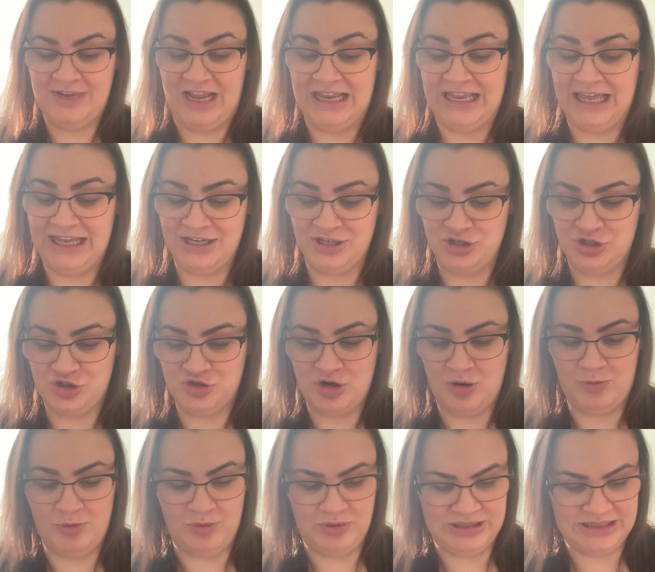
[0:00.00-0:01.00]
Get into
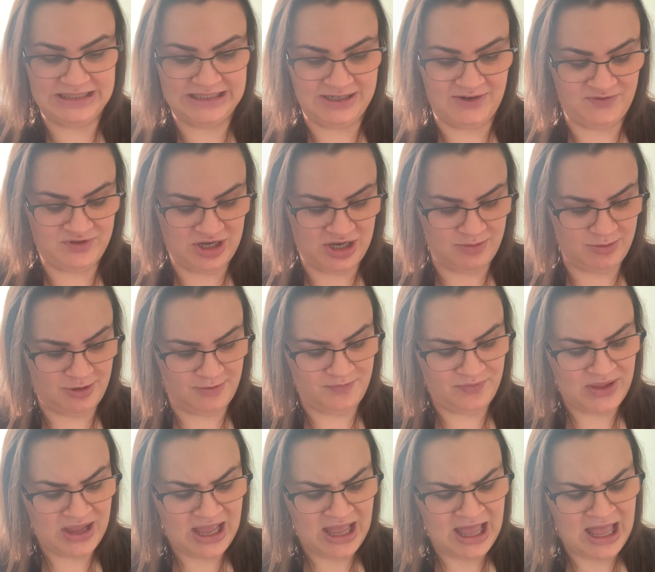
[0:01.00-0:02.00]
trouble with his stuffed animal.
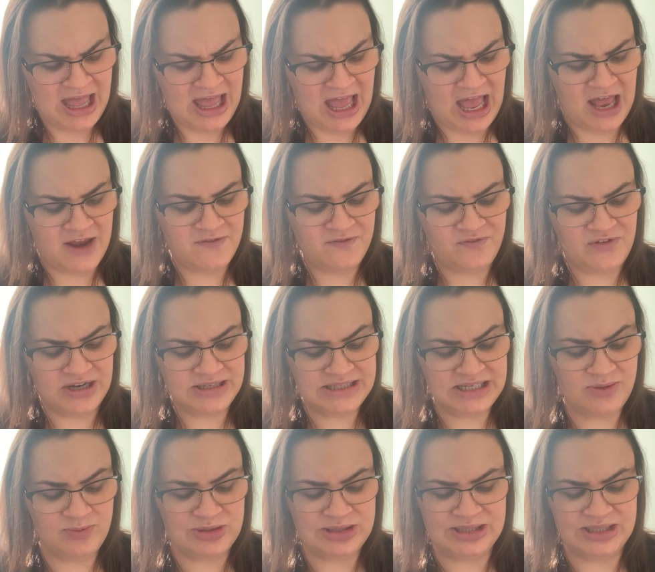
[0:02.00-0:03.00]
And
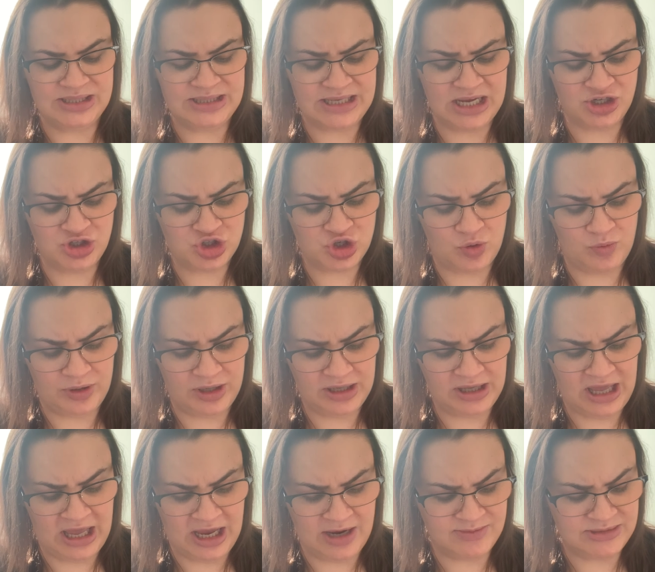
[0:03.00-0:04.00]
Fuzzy was essential when it
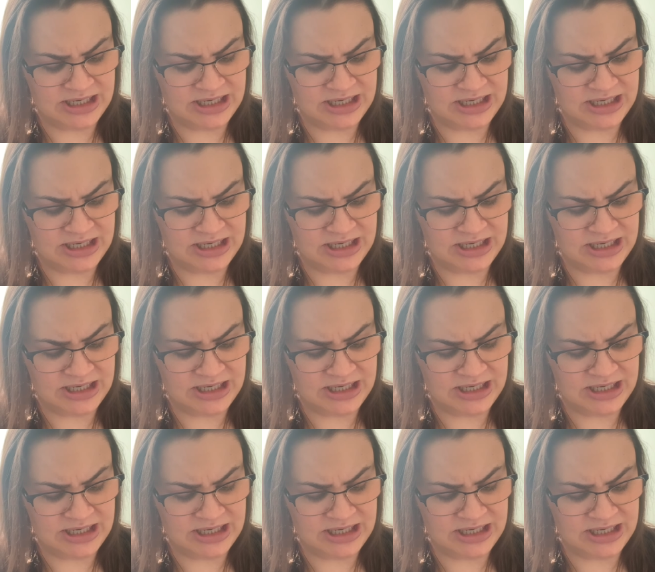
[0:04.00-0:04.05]
came